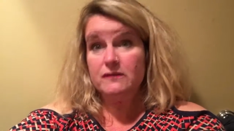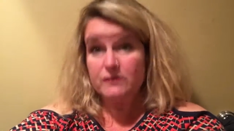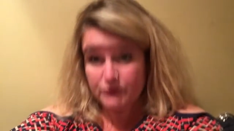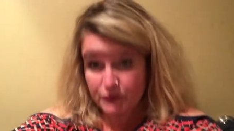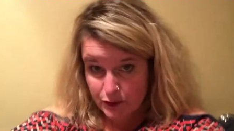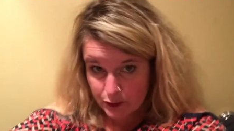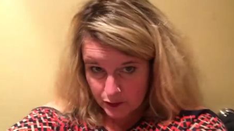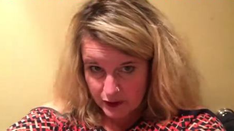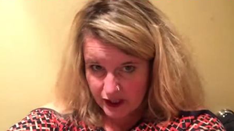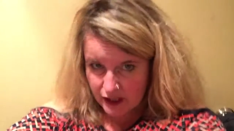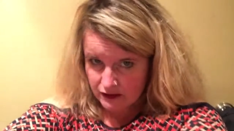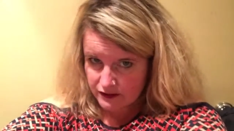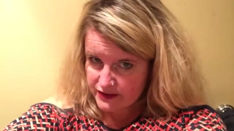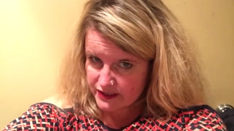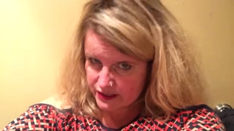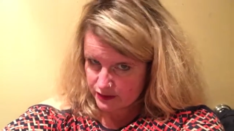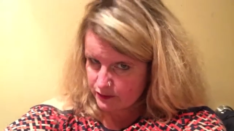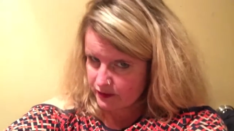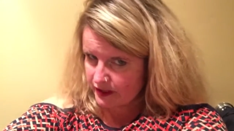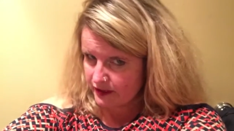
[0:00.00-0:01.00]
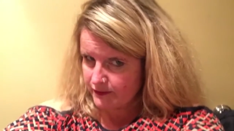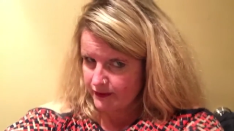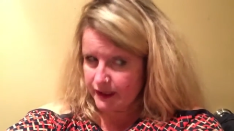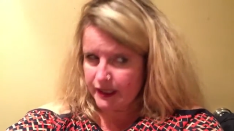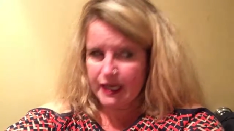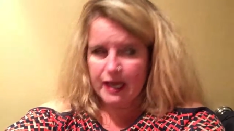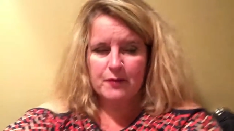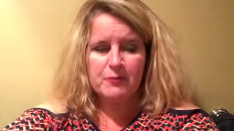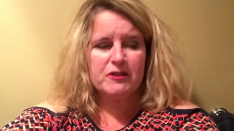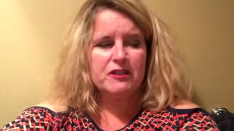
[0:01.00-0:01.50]
For real, this really, really
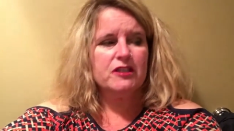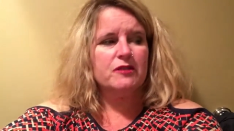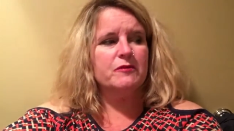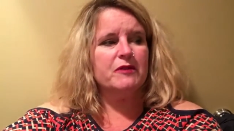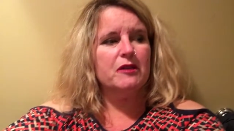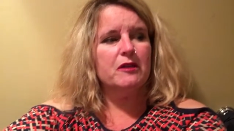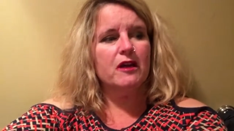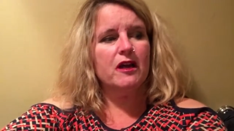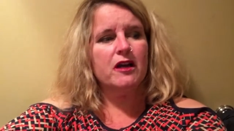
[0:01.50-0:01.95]
happened to me.